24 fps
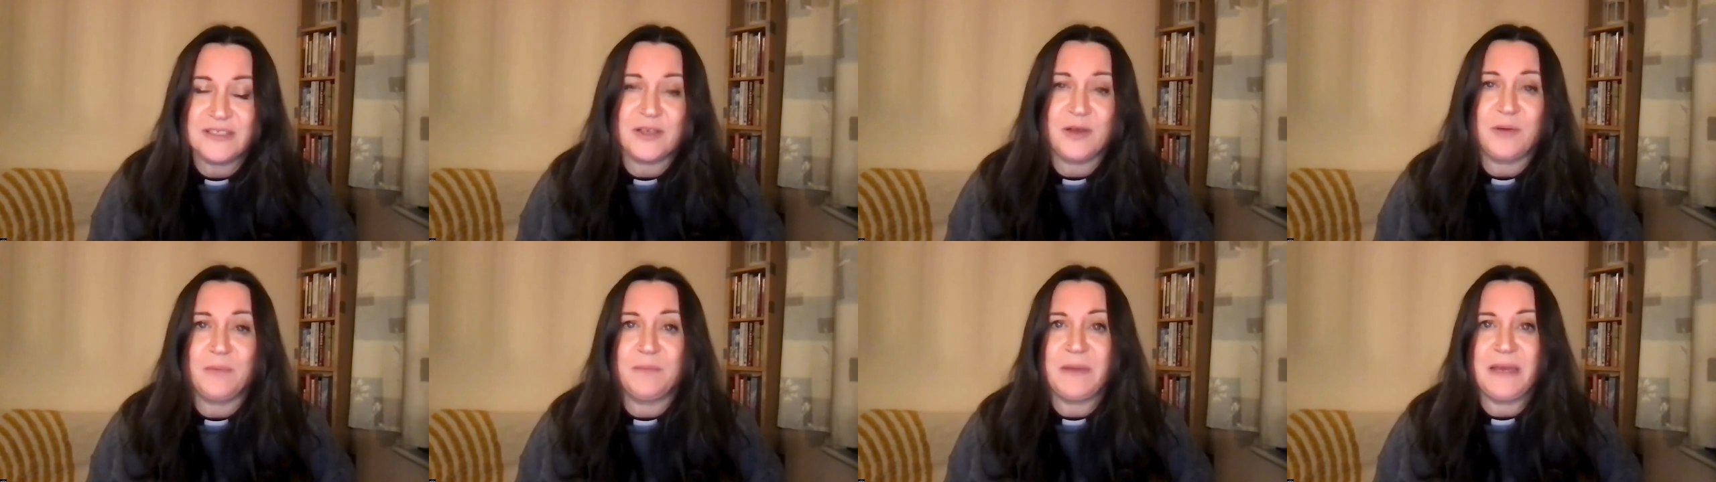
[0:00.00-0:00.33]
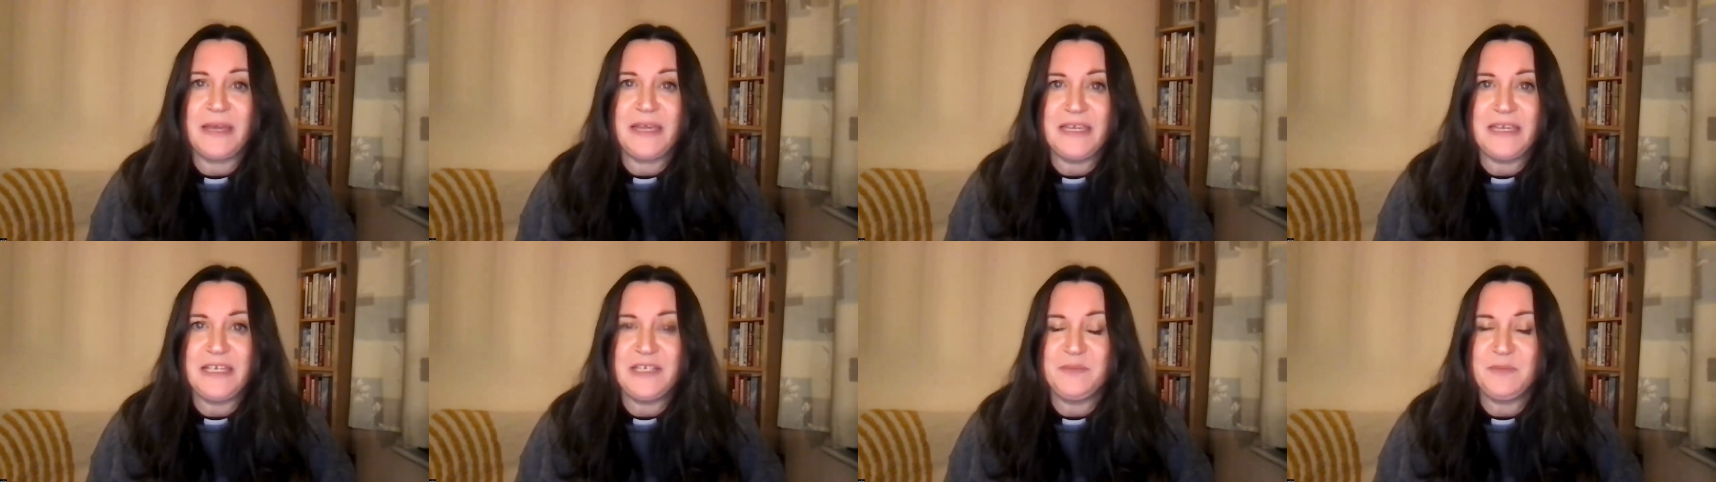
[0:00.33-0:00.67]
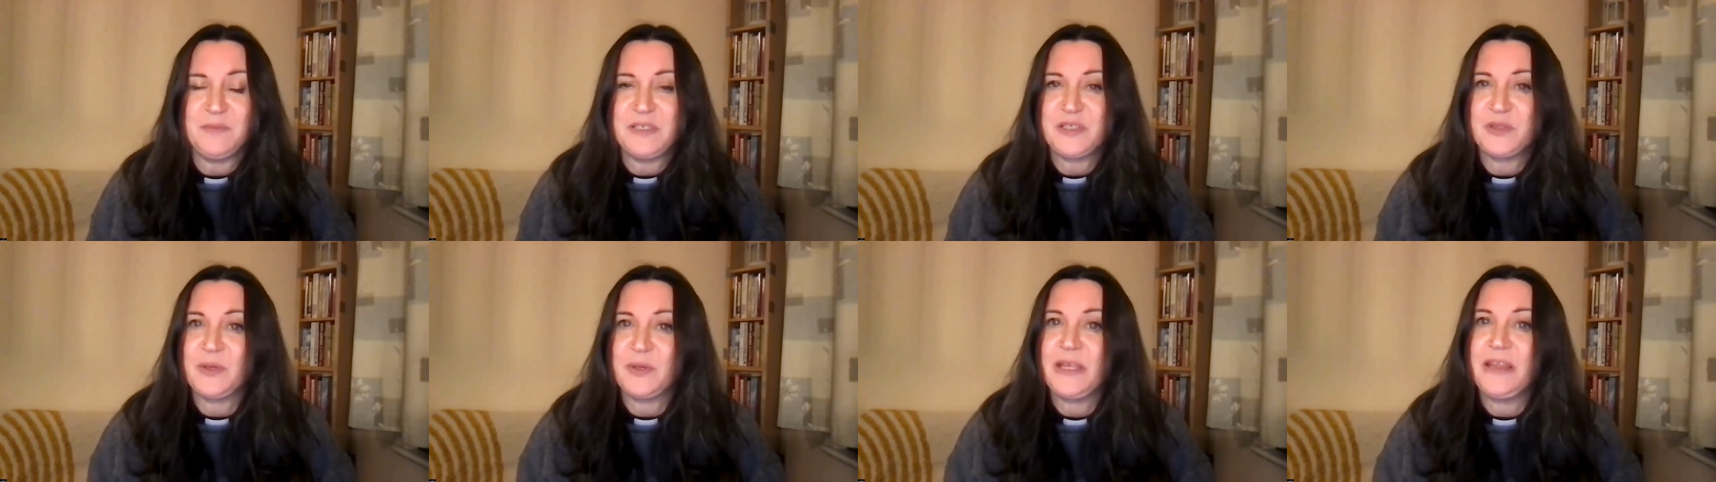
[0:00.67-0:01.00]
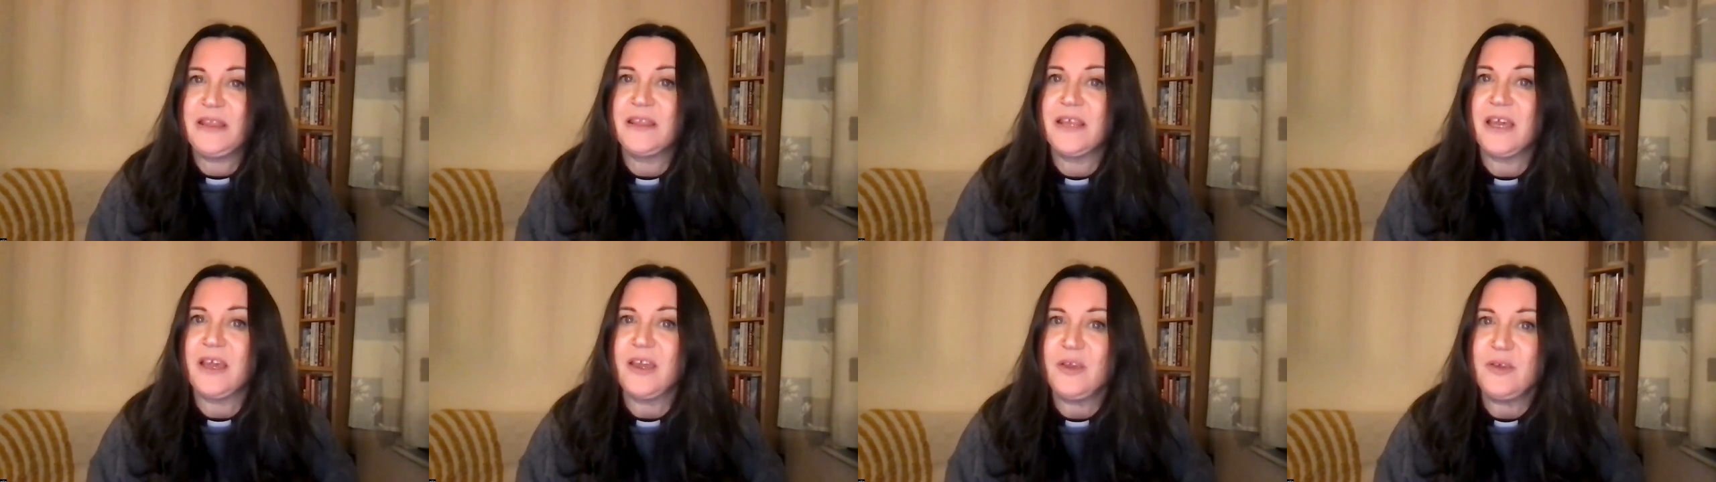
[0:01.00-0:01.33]
are made between
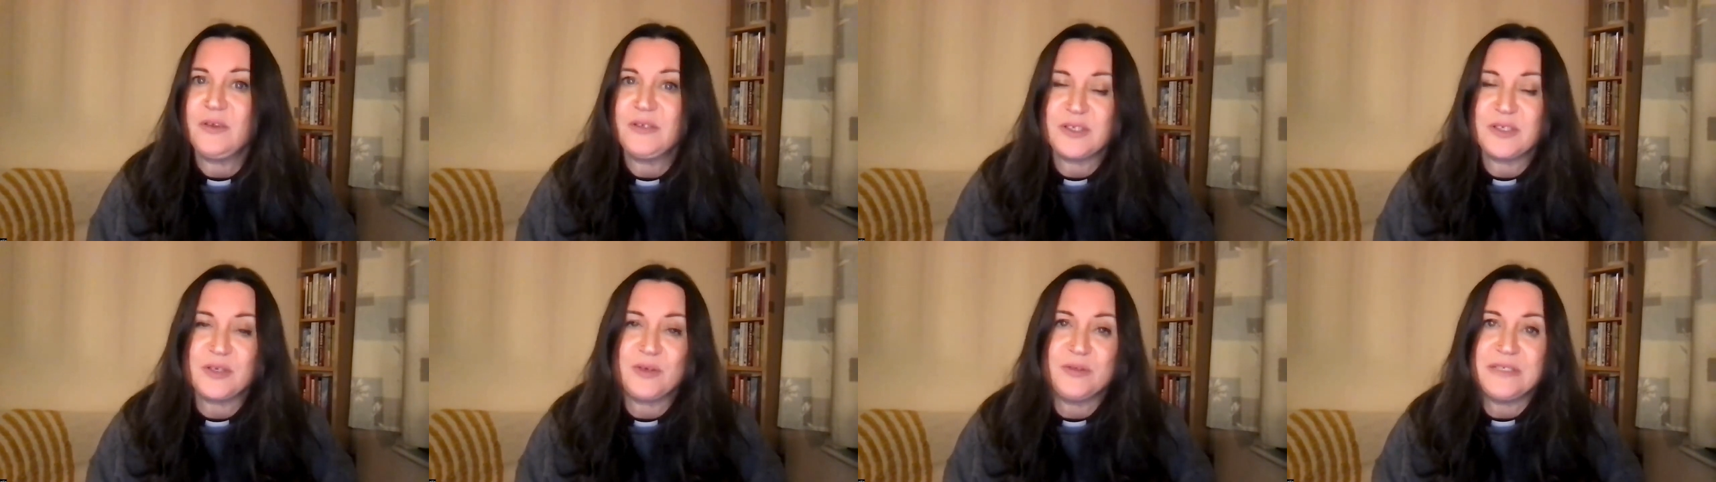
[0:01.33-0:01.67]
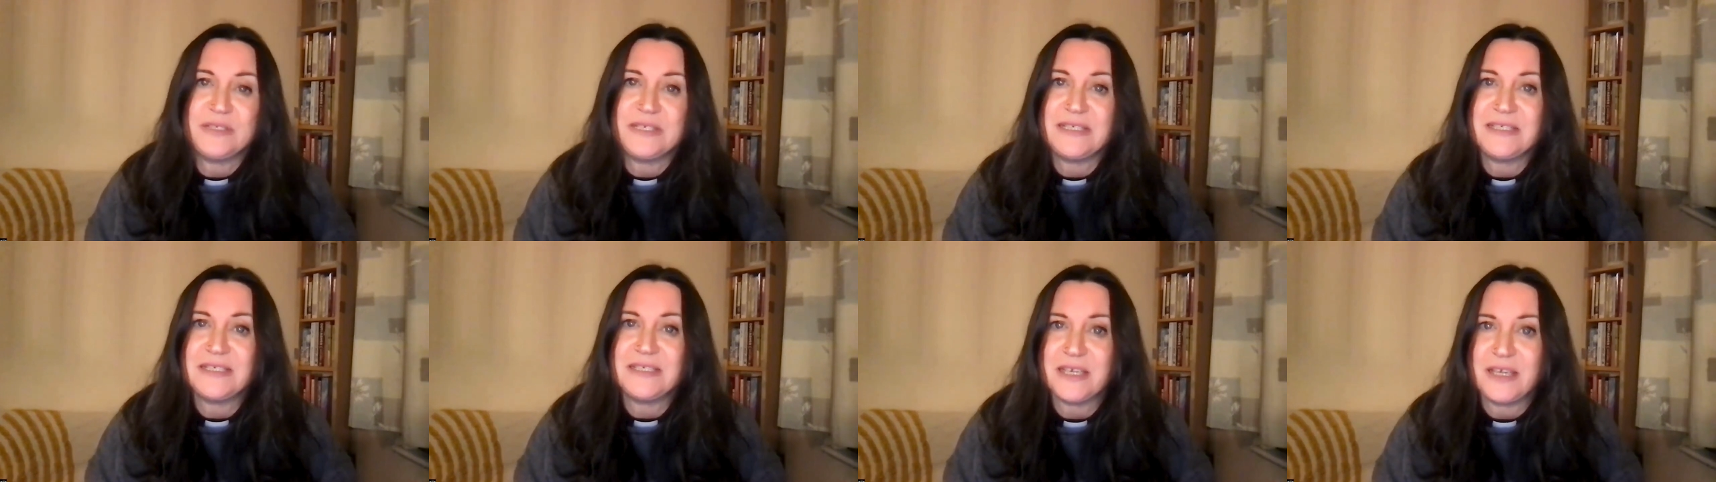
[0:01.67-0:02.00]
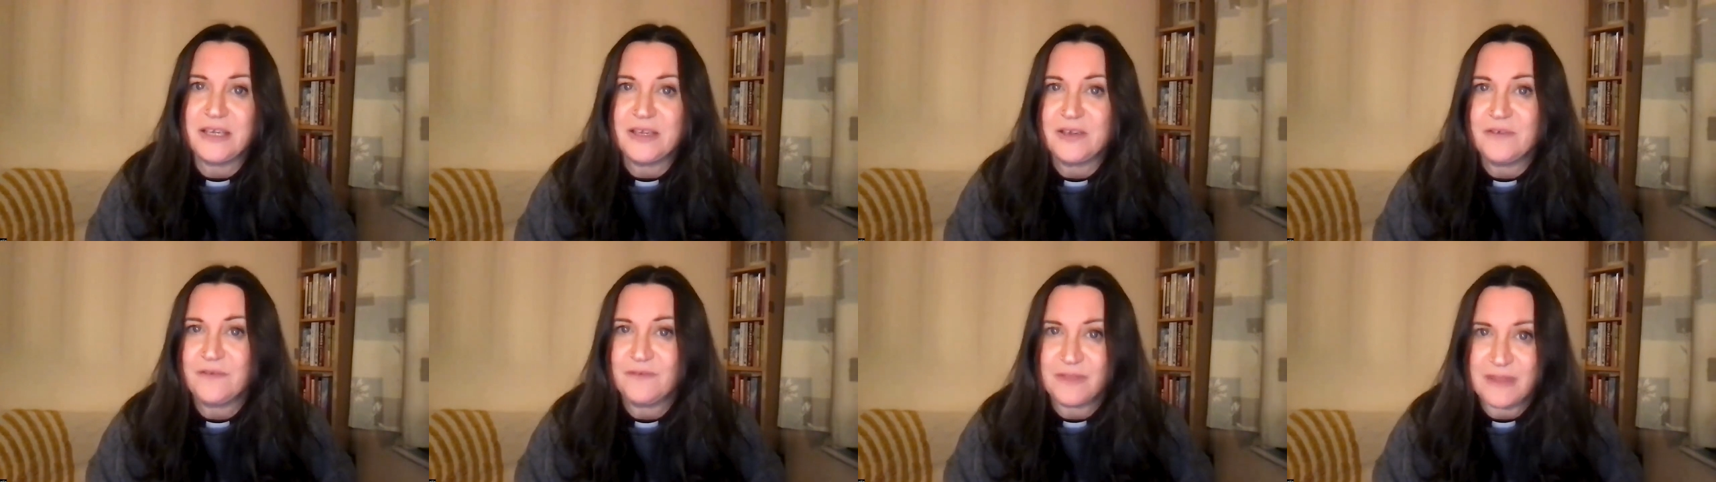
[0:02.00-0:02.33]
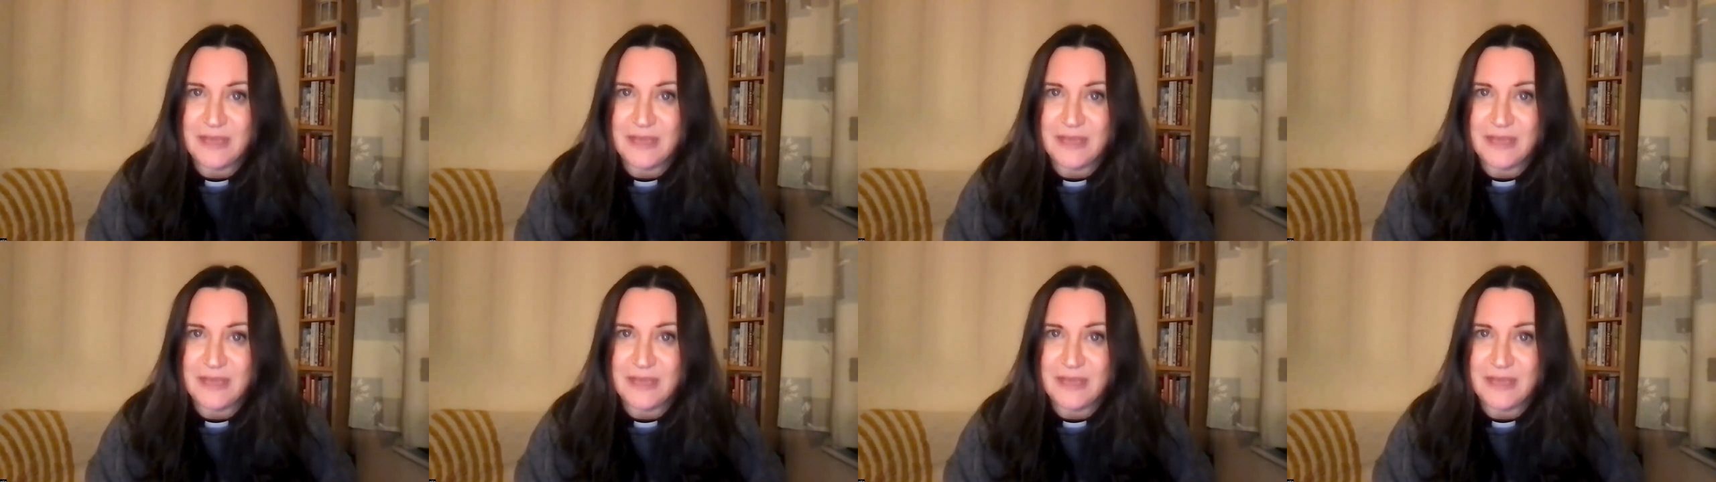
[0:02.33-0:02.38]
those who deserve